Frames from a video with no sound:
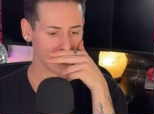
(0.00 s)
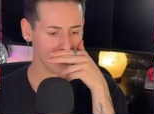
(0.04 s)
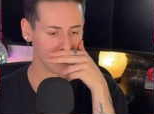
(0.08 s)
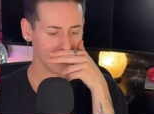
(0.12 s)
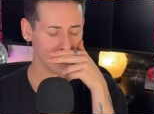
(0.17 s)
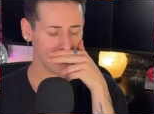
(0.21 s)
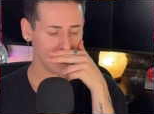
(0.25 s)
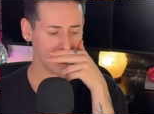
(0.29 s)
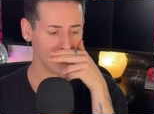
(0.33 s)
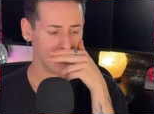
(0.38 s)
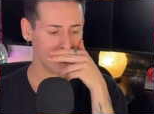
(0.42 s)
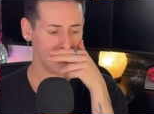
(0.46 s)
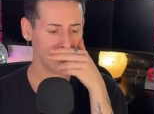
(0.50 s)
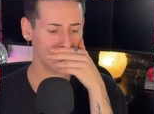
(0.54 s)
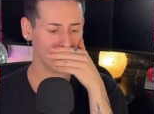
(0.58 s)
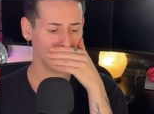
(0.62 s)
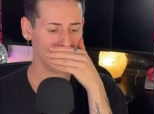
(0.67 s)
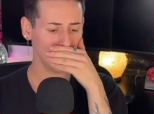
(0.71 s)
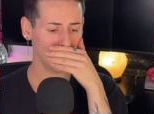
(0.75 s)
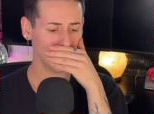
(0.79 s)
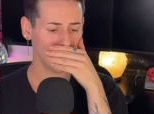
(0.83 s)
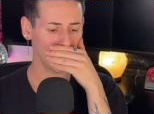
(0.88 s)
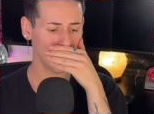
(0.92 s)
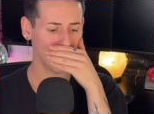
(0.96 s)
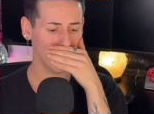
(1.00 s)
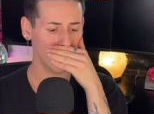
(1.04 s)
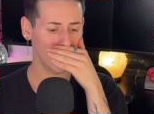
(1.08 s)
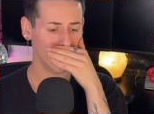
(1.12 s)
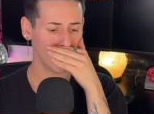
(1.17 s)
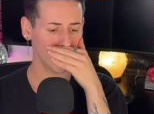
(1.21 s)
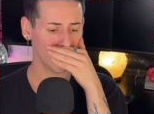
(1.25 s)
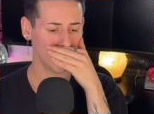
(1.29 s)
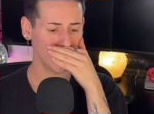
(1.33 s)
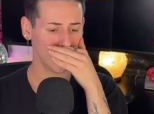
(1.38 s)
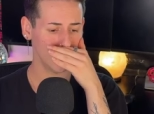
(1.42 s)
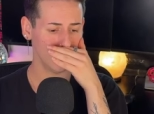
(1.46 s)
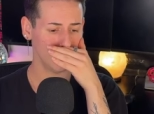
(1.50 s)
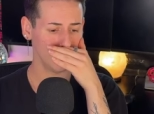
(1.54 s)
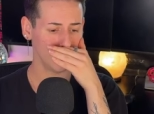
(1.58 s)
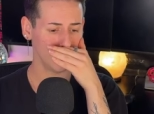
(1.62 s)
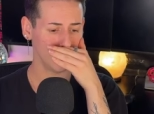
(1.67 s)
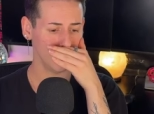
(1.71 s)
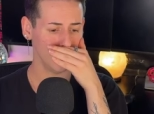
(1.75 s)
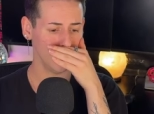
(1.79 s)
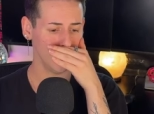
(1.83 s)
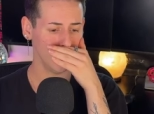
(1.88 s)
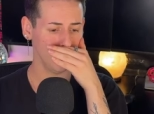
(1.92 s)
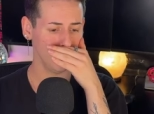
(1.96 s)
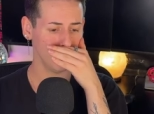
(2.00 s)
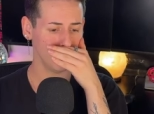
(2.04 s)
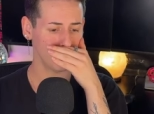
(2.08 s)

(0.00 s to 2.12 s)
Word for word: today is a really hard day for me.